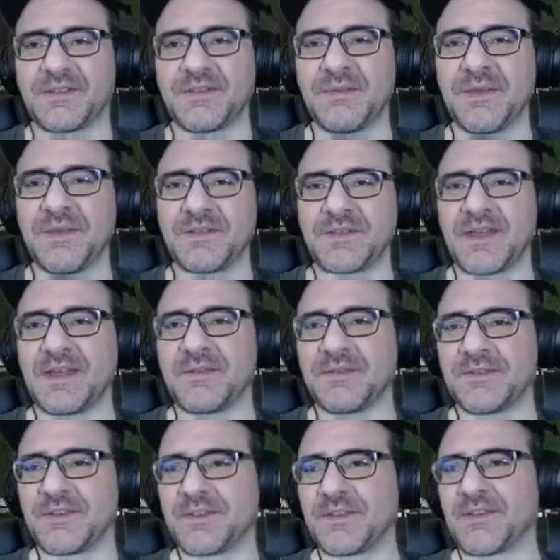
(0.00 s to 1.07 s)
to me, it's kind
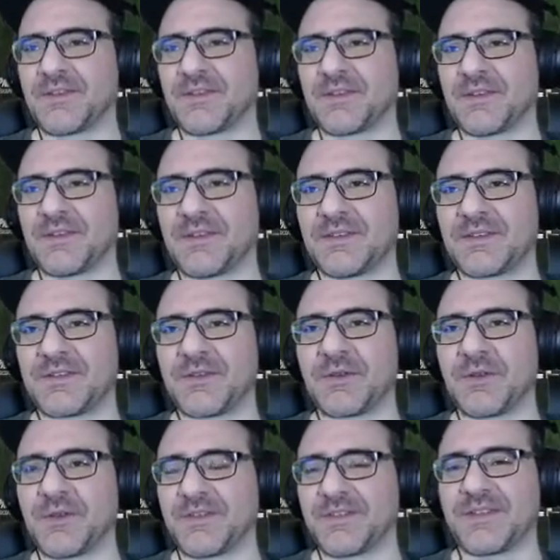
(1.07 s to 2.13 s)
of just a
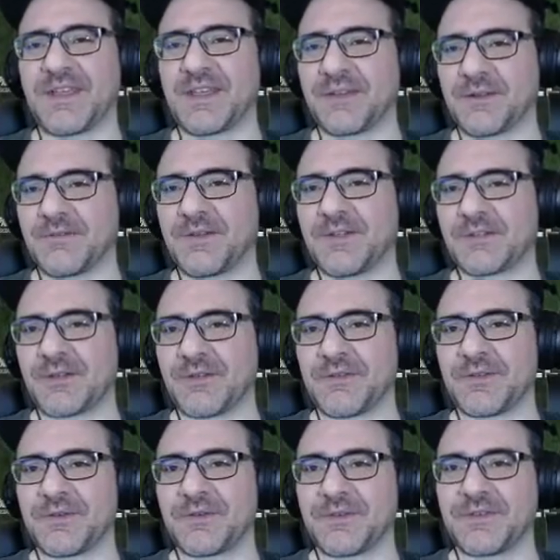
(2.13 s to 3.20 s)
totally standard feature of
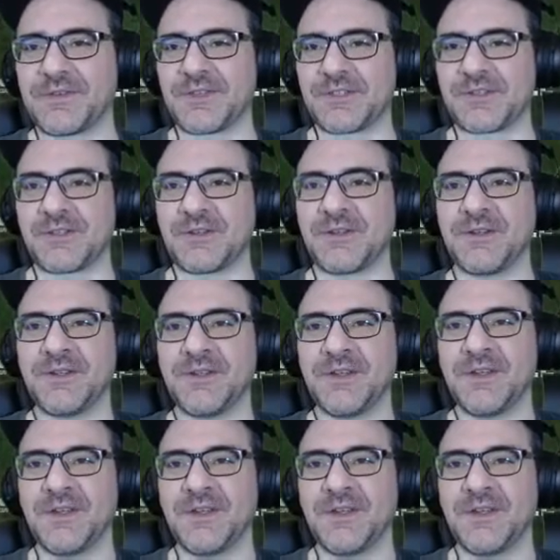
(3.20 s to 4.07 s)
a twin-stick shooter,